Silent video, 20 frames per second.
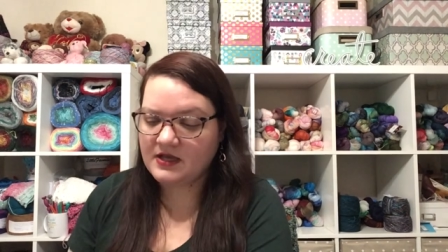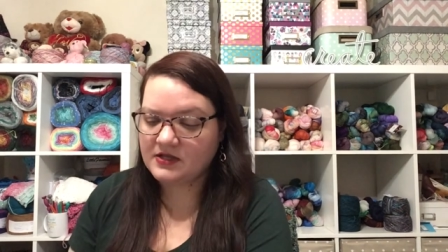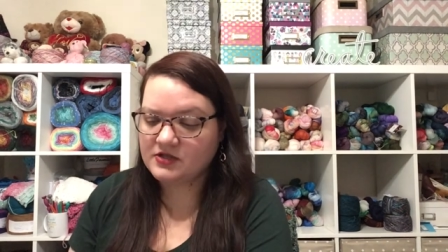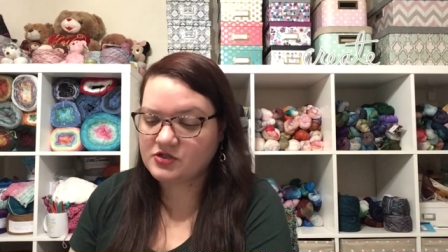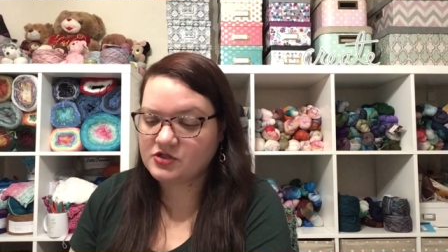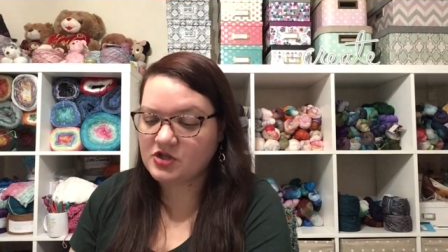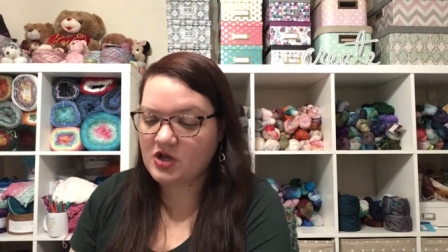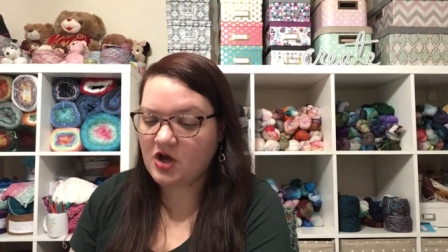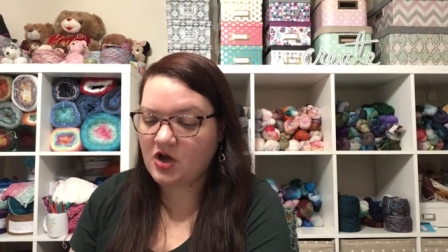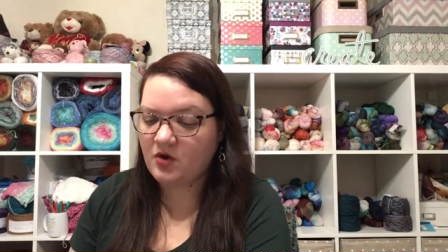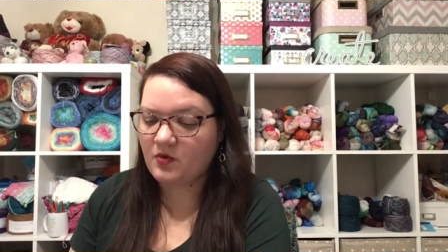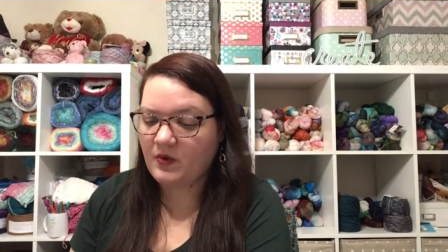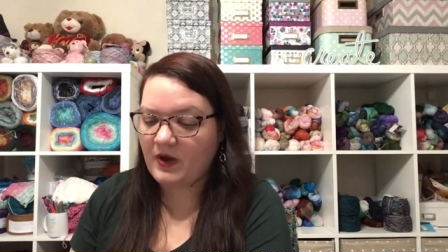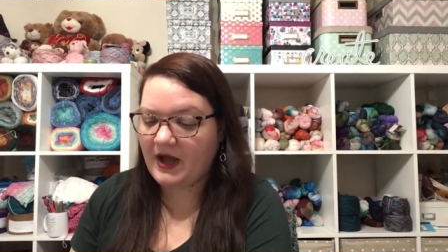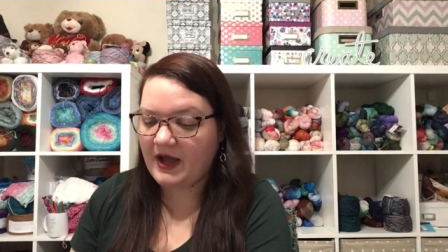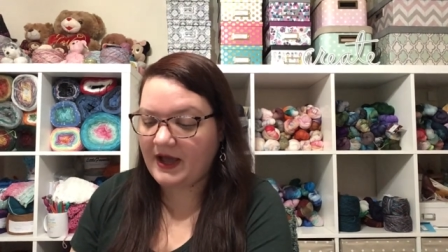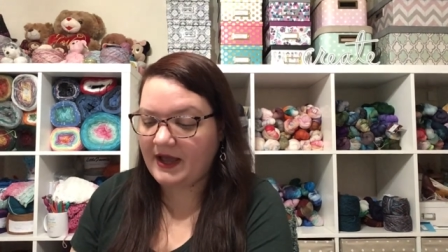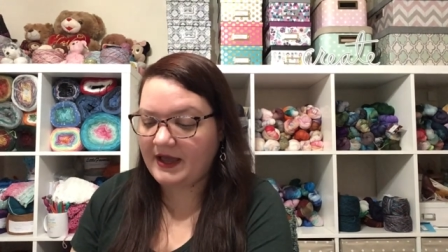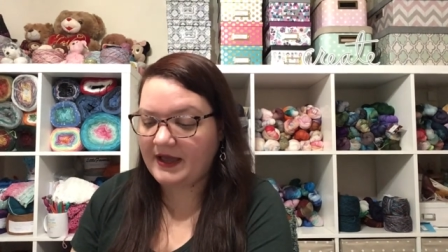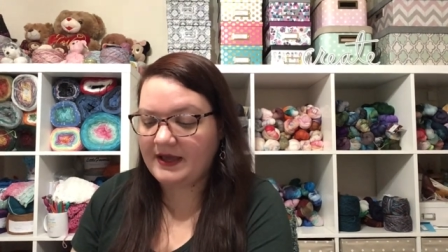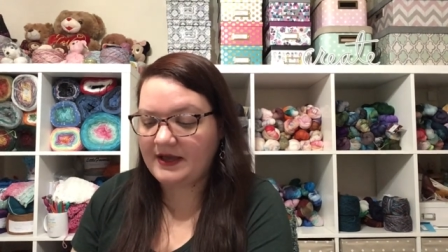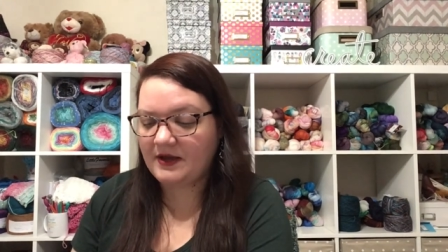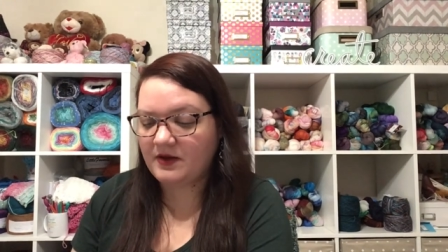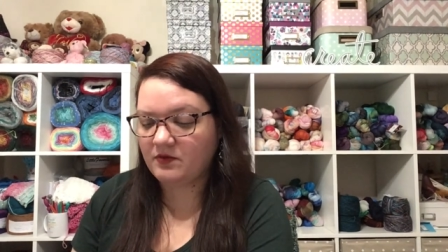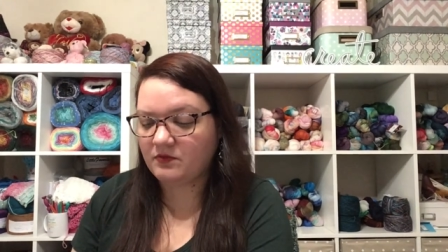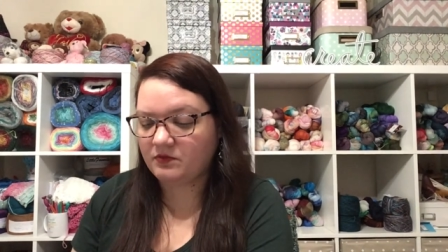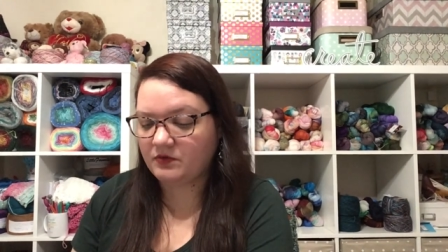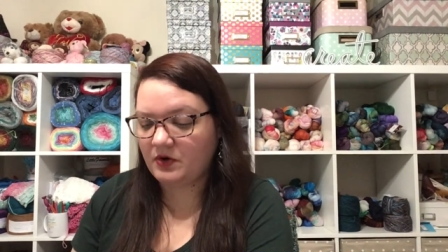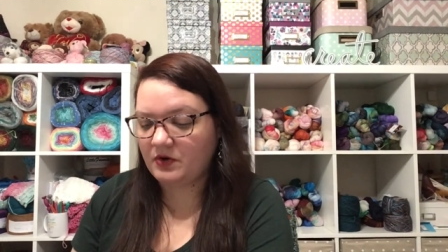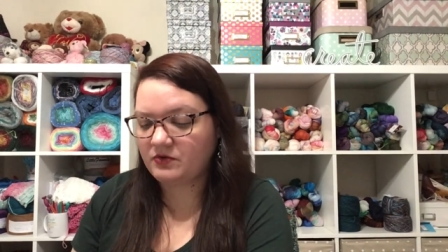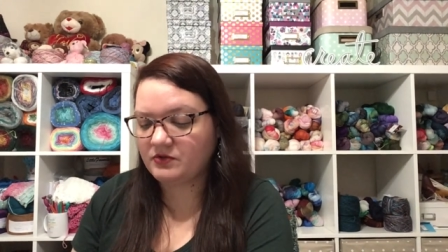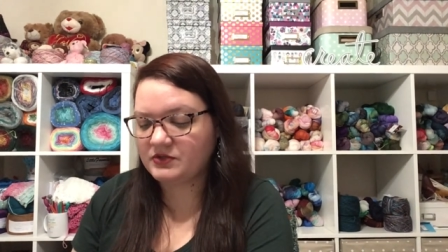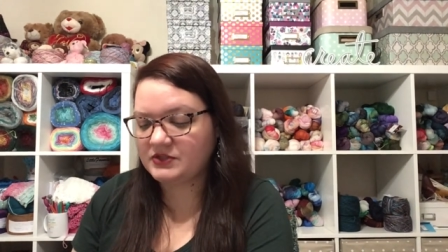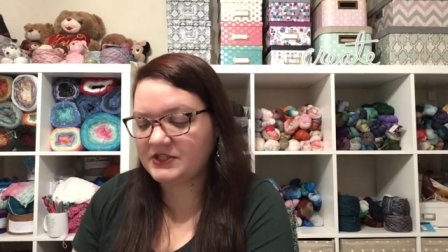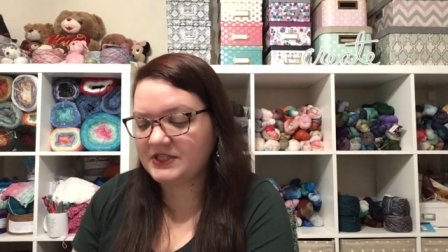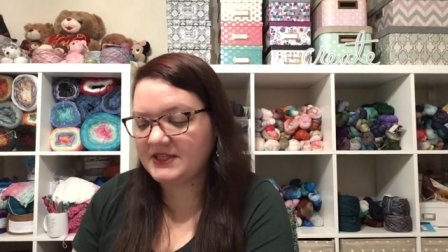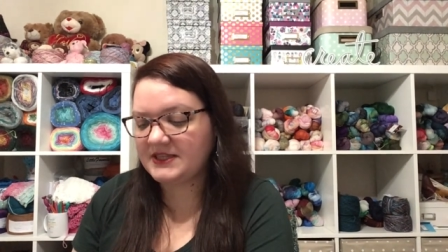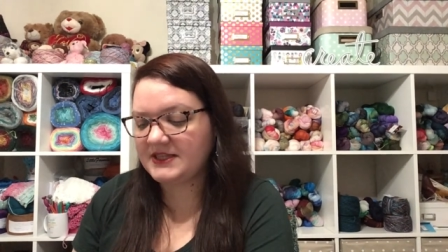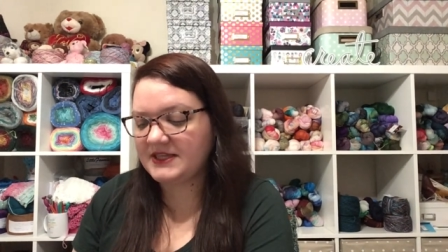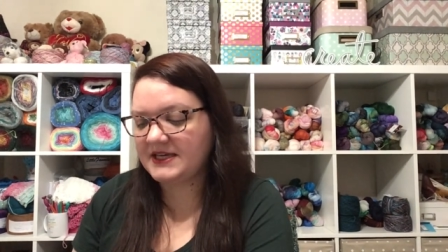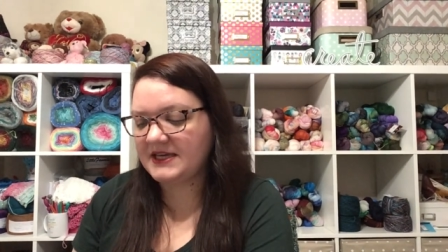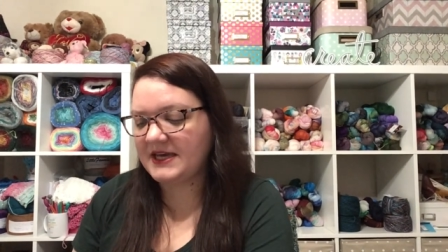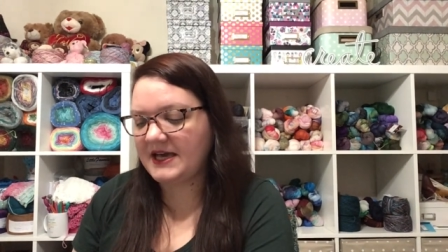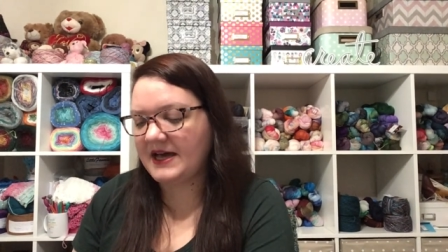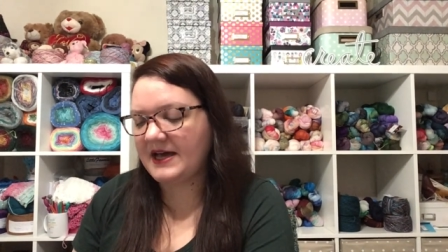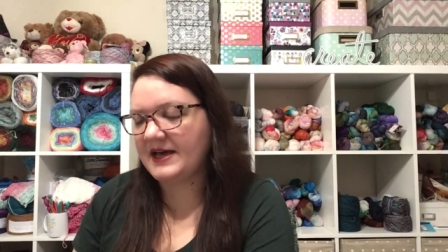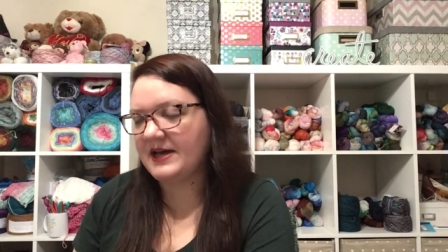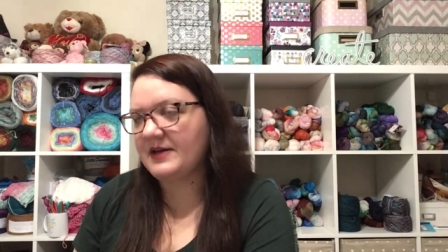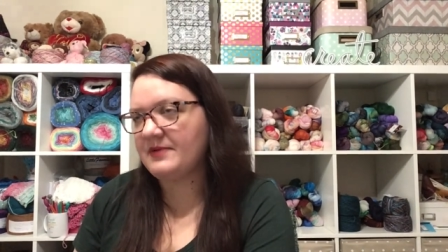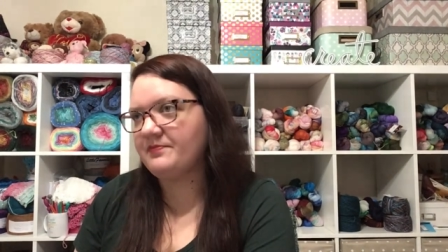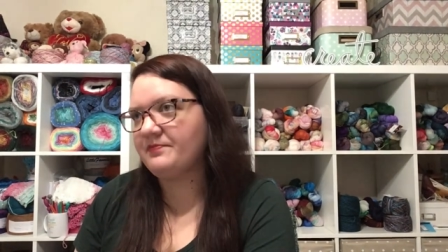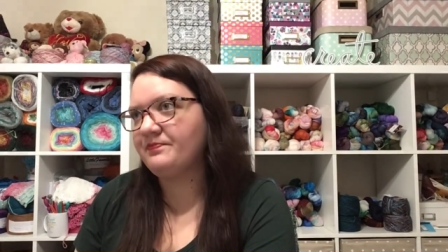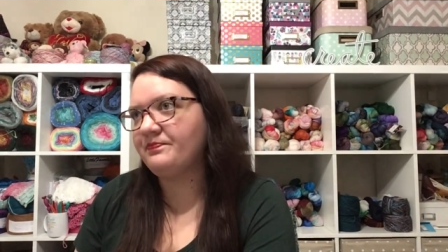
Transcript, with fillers: So I wrote the, um,